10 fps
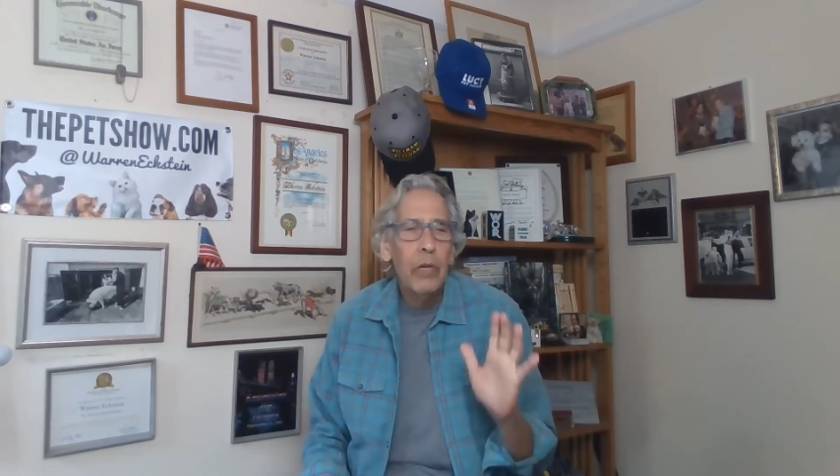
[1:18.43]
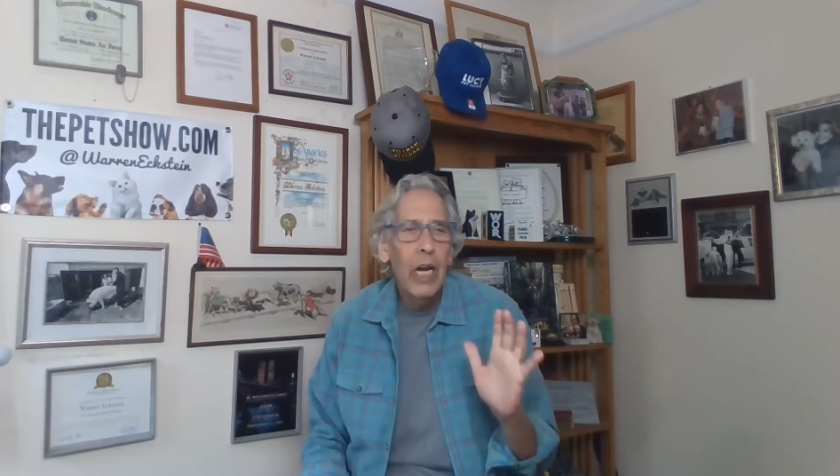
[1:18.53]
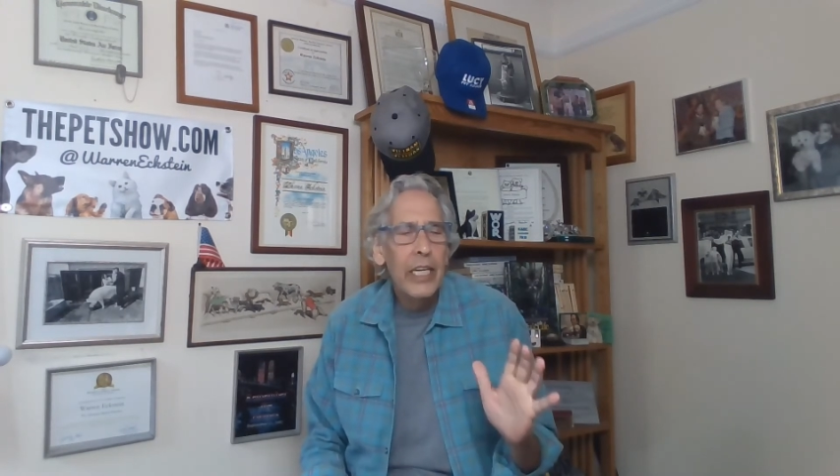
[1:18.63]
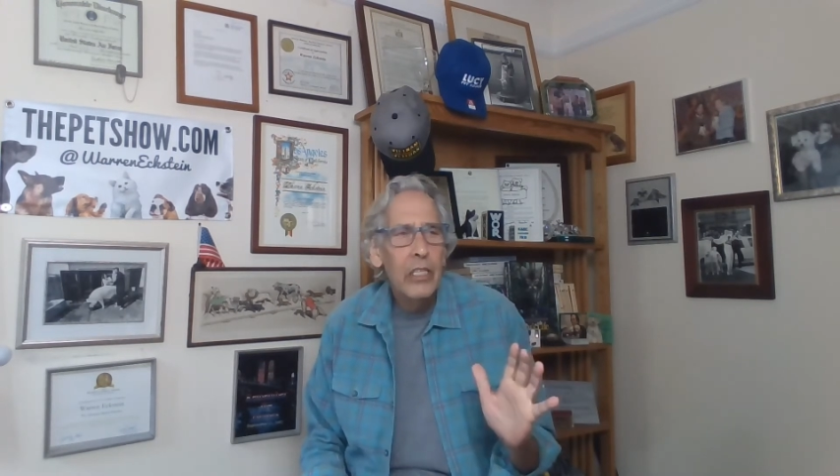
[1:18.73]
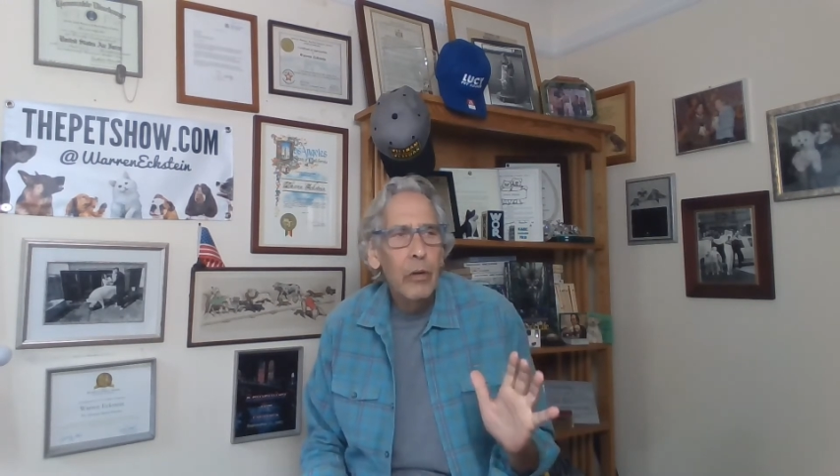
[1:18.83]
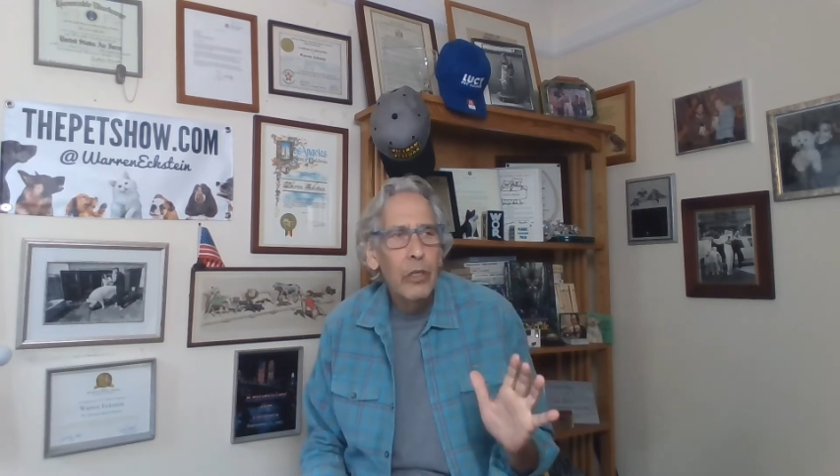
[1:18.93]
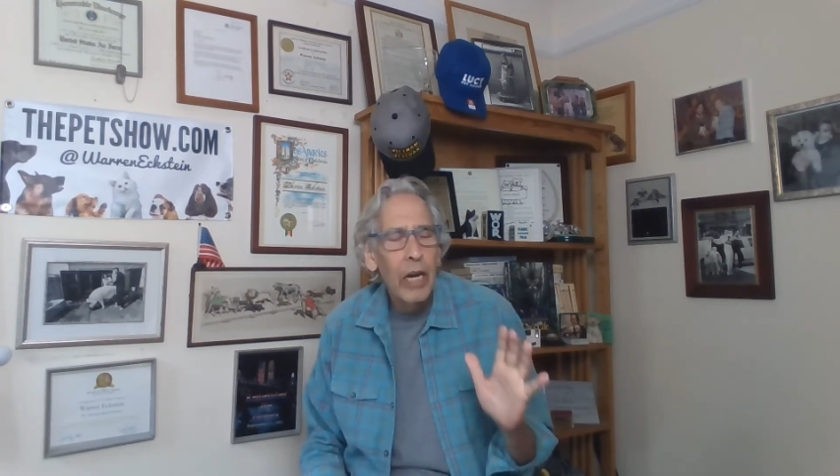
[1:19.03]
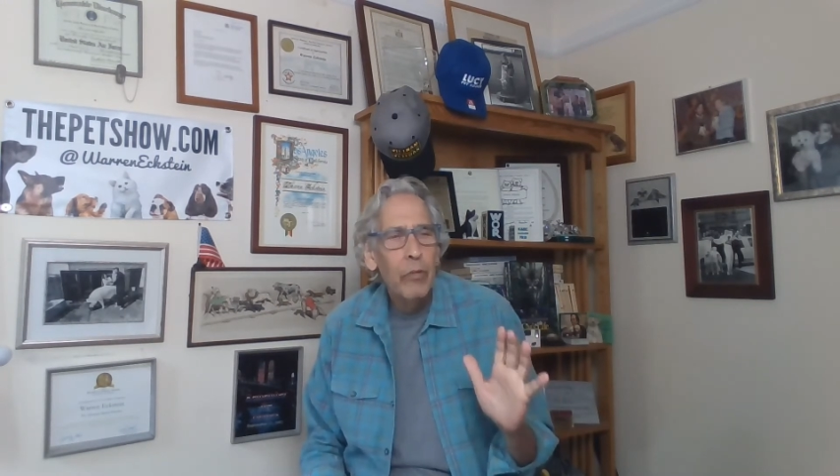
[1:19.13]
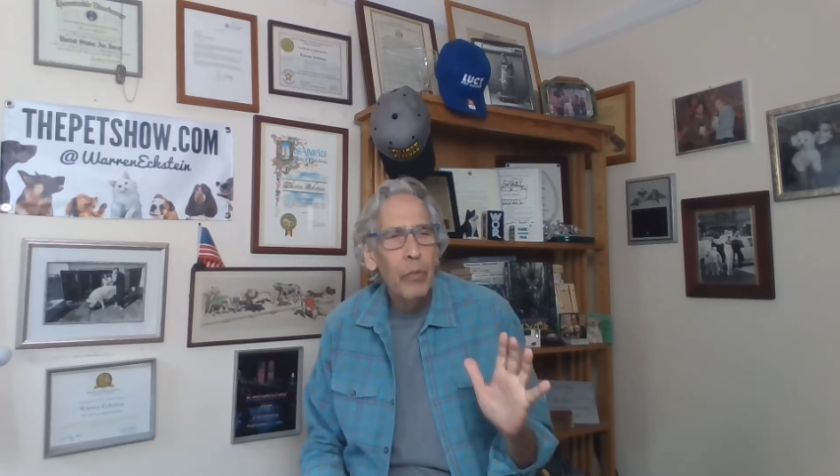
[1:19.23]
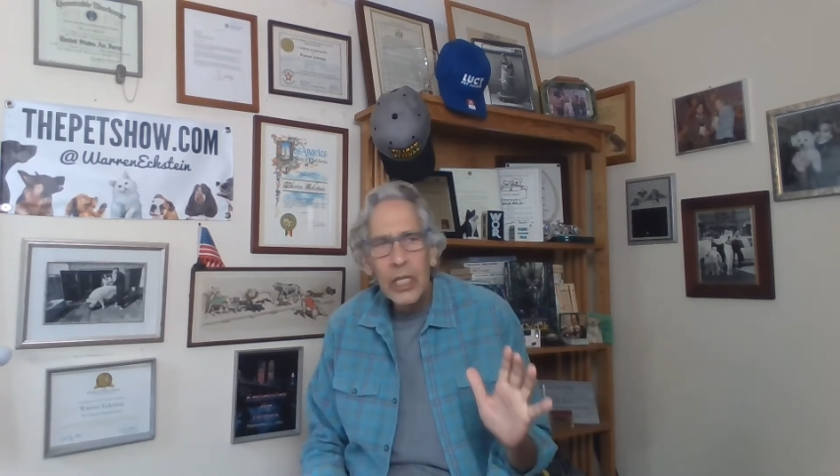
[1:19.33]
What I do is I
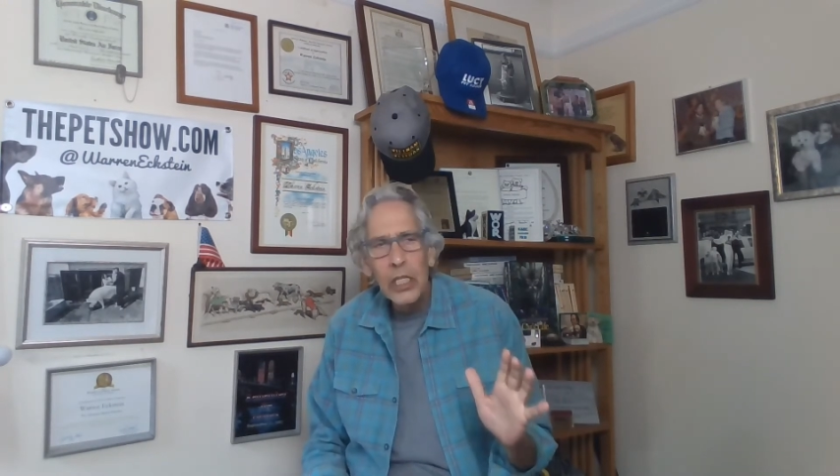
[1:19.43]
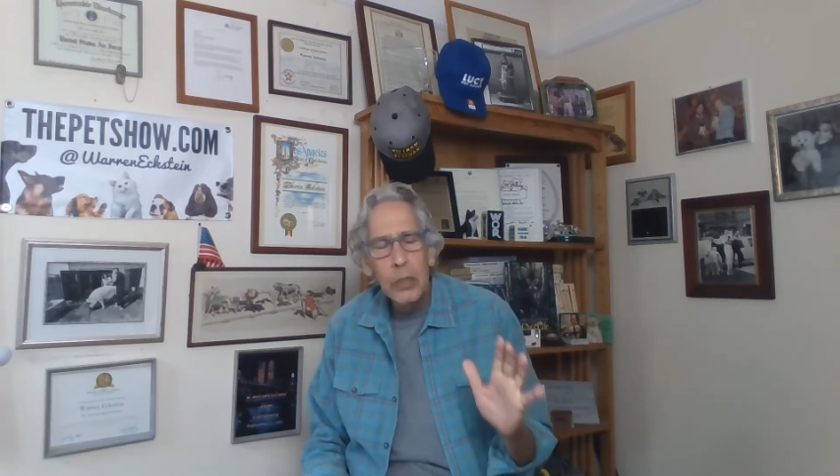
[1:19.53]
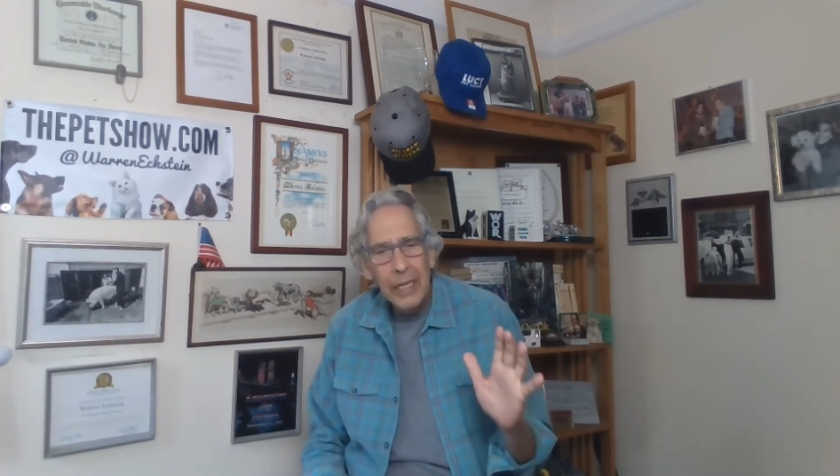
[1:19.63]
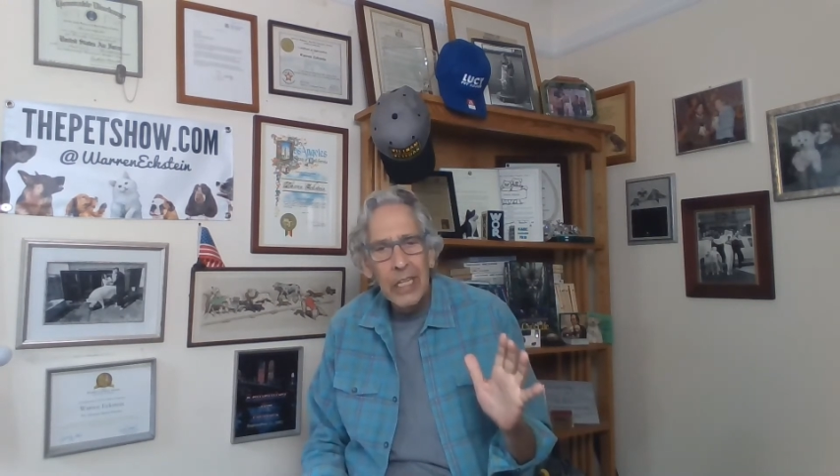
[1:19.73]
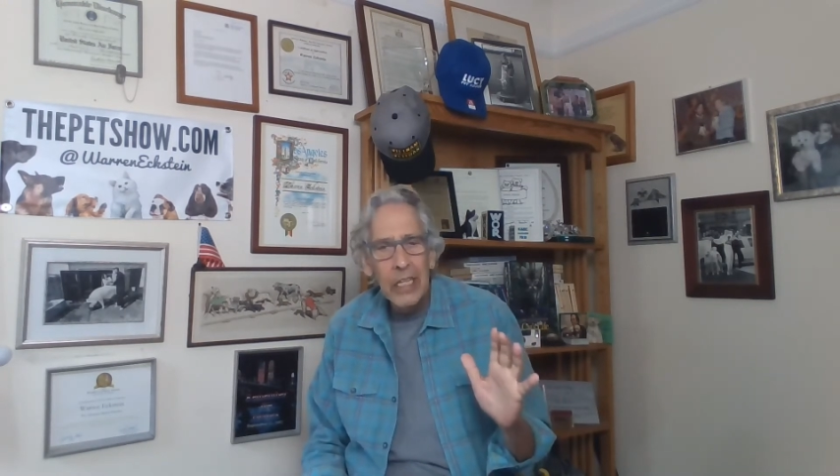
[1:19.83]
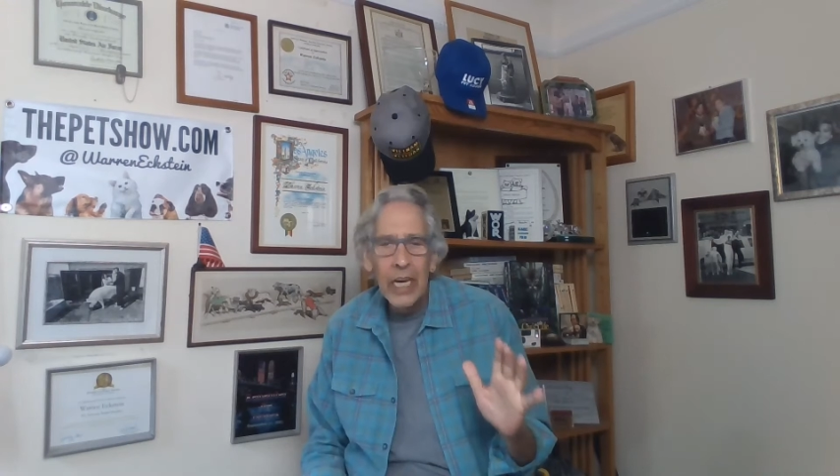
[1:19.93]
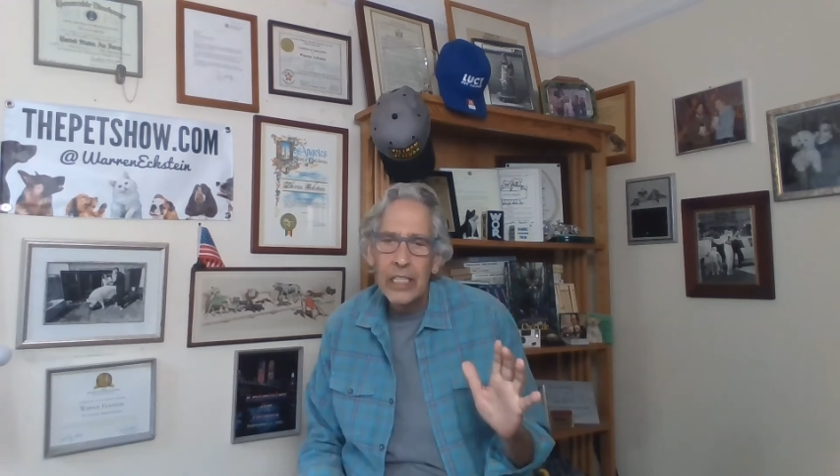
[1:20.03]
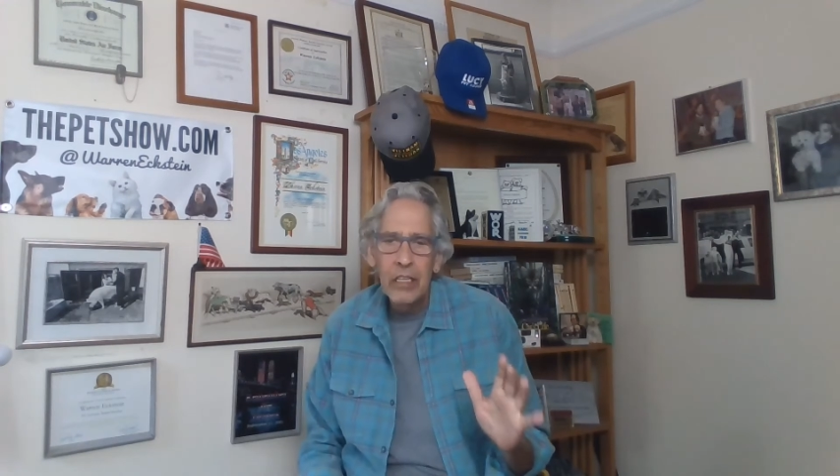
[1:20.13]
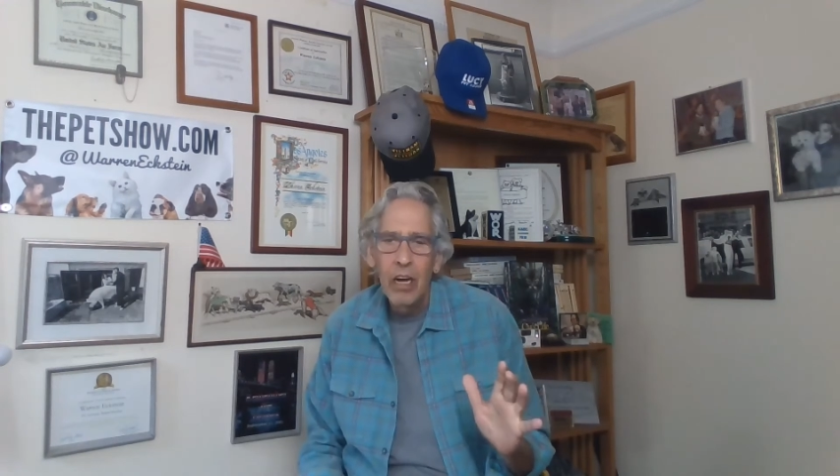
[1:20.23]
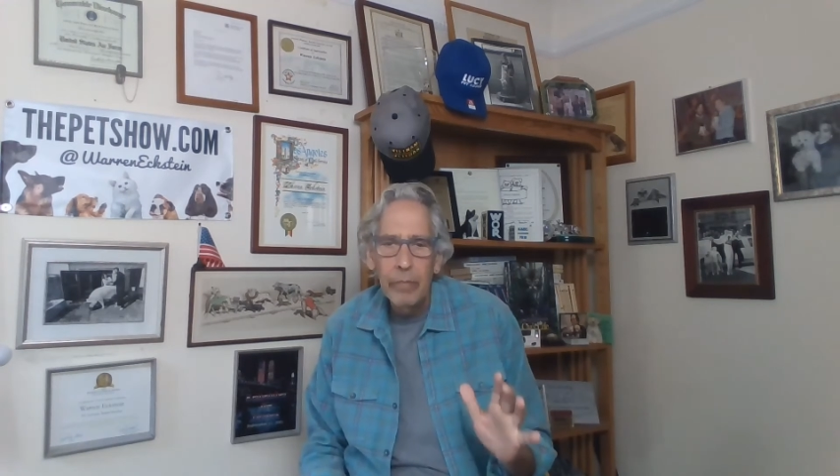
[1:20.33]
really spend a lot
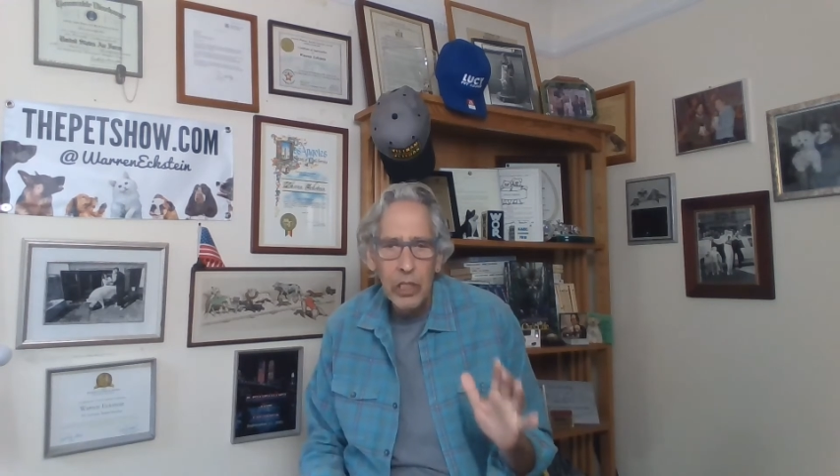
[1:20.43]
of time